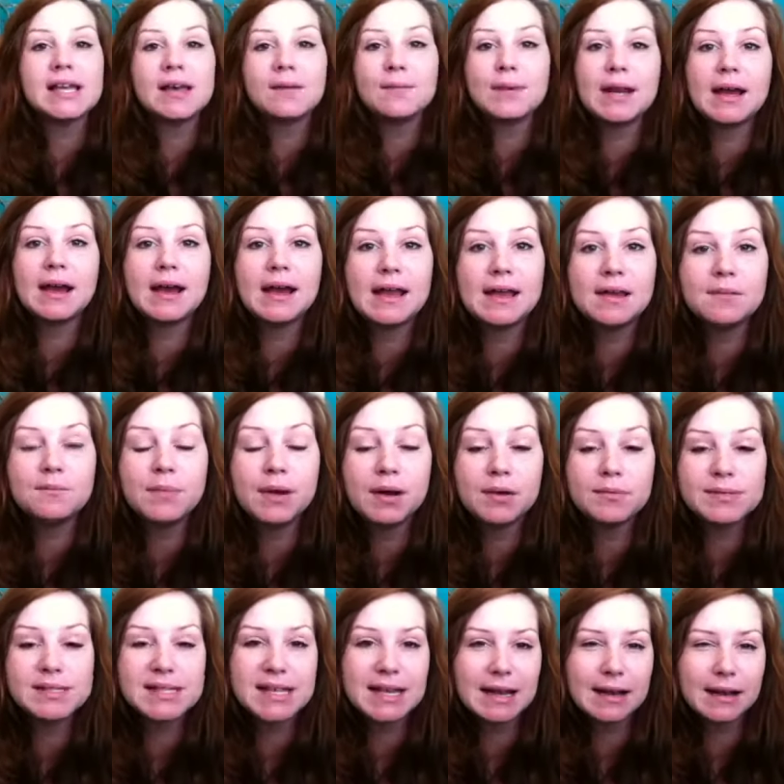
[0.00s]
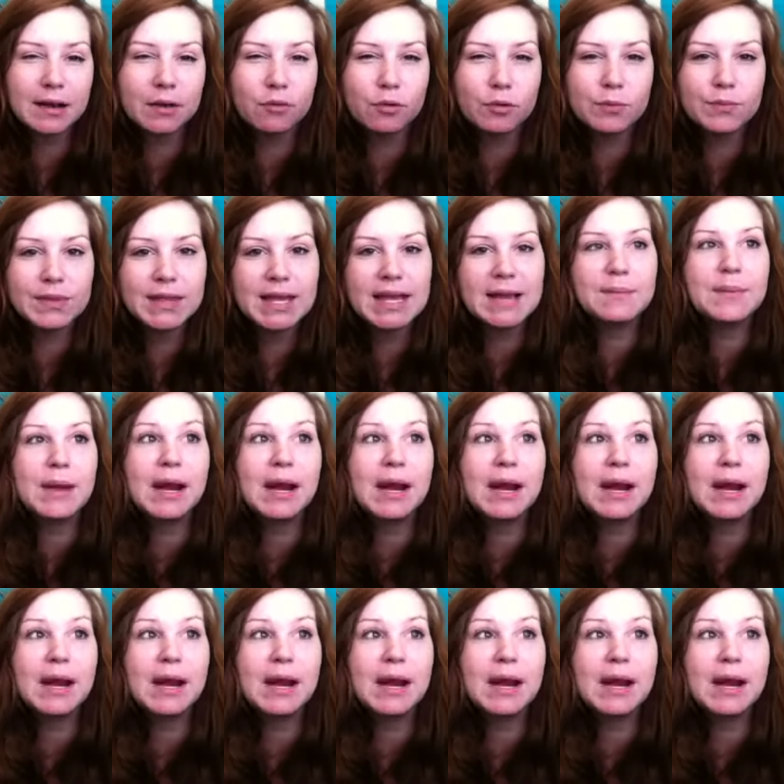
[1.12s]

him and I, but it was like a group thing.